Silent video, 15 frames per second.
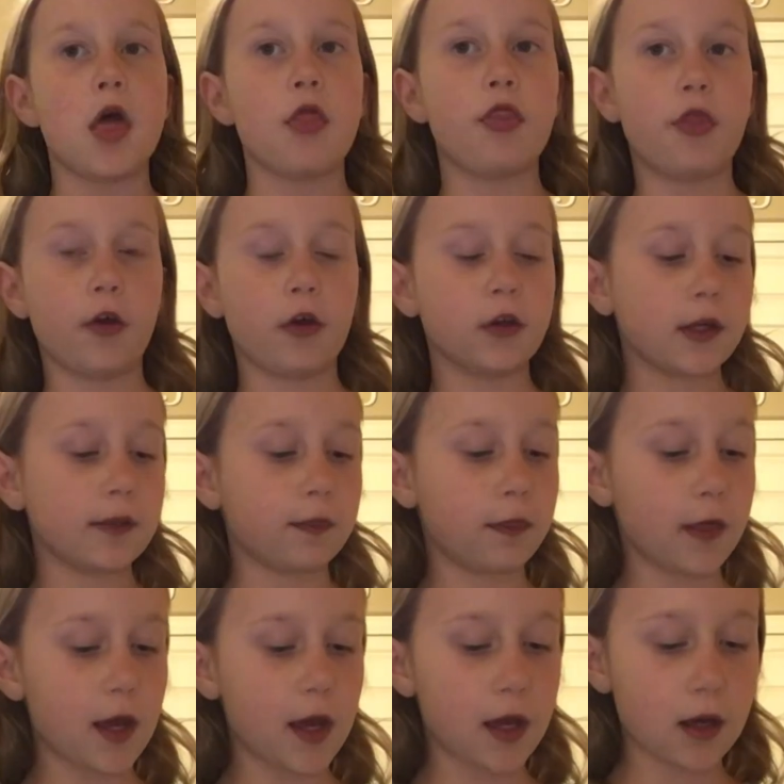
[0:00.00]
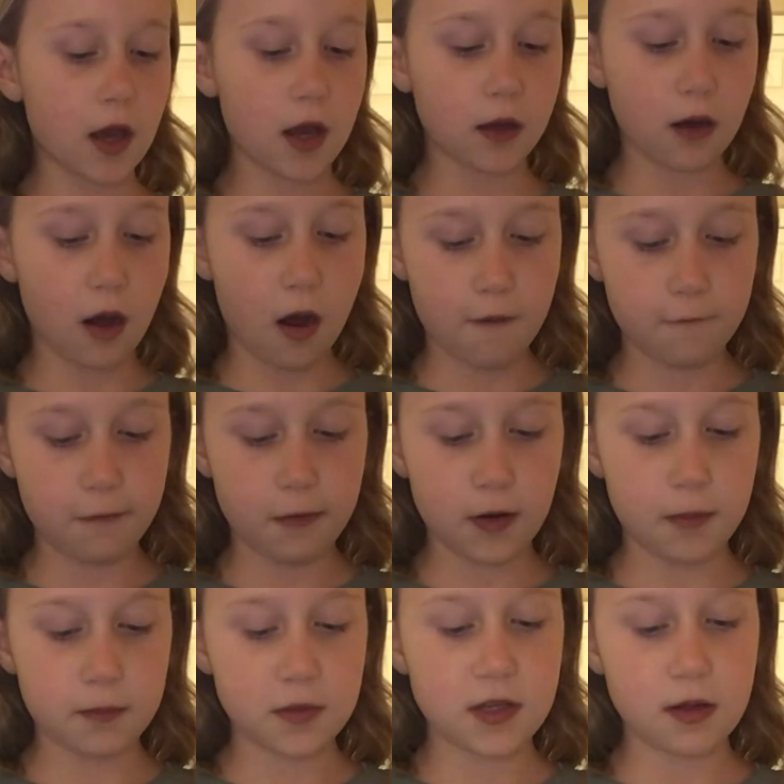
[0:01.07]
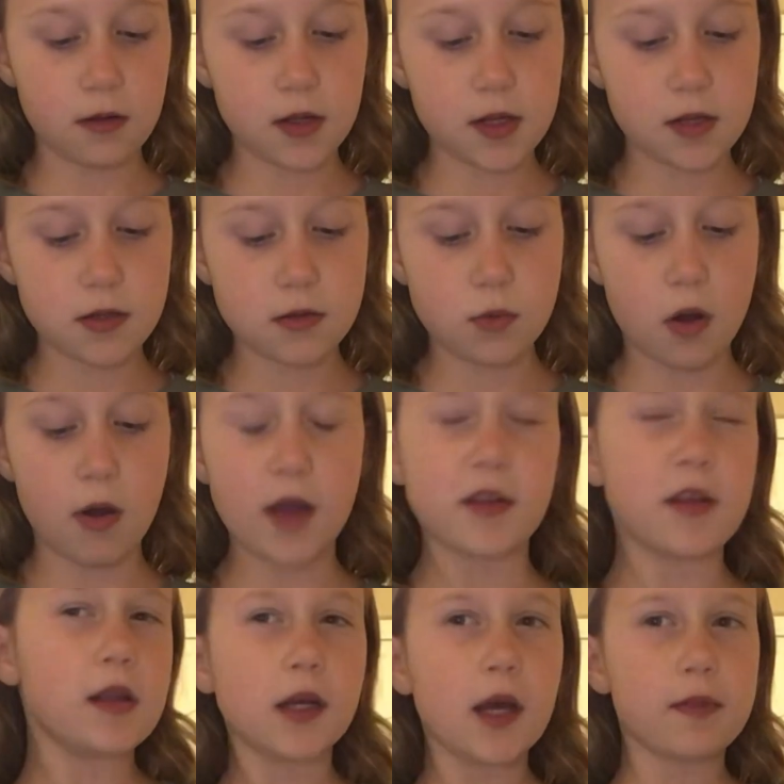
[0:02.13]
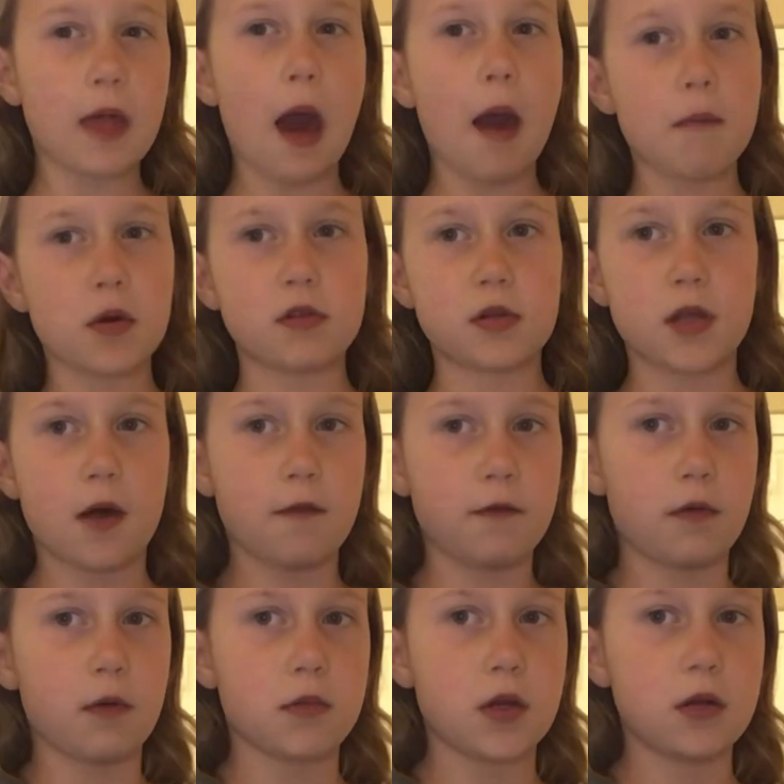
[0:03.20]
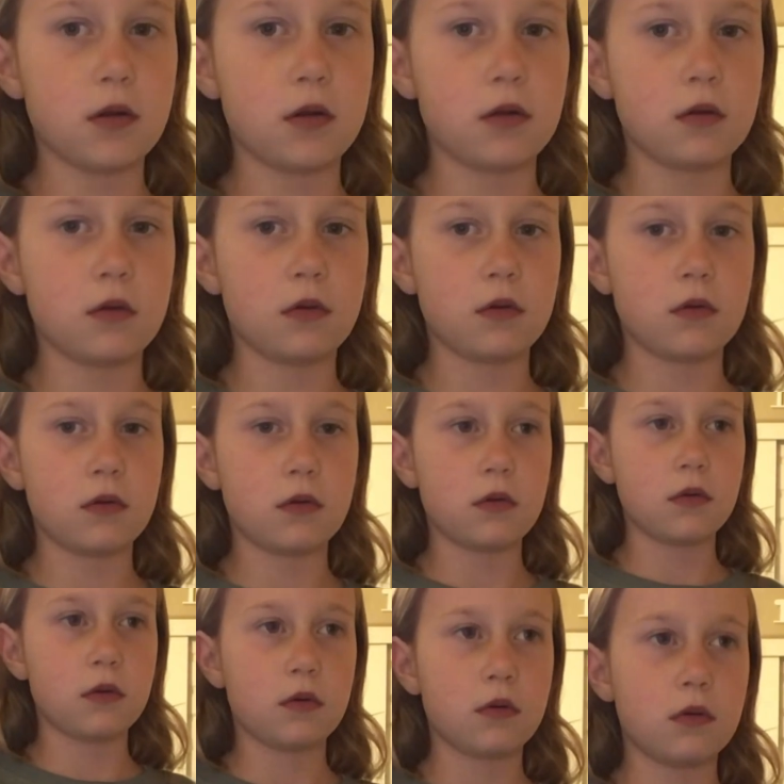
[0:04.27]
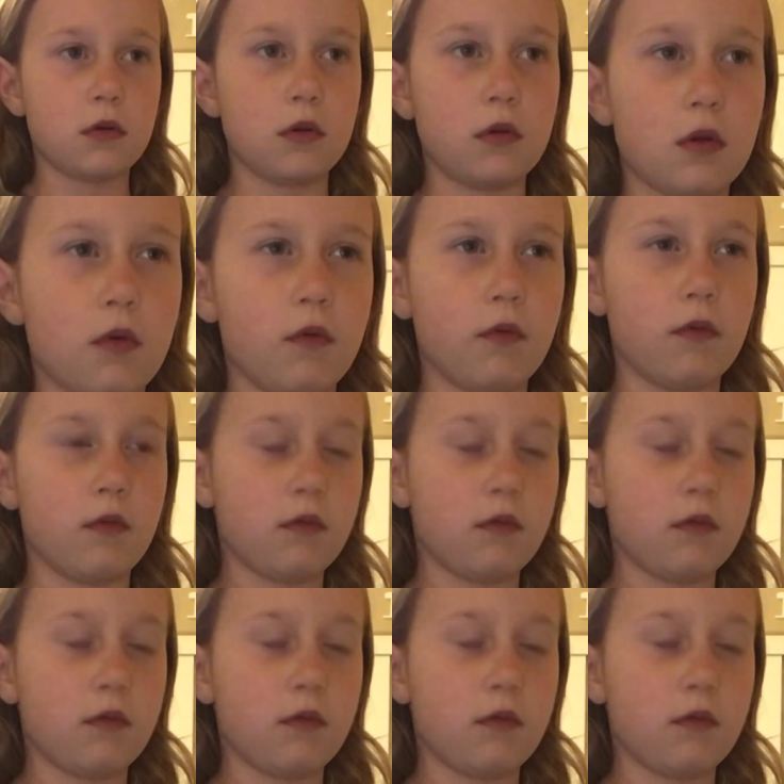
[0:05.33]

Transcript: Third thing I got from Tilly's. Well, I didn't get that much stuff from No.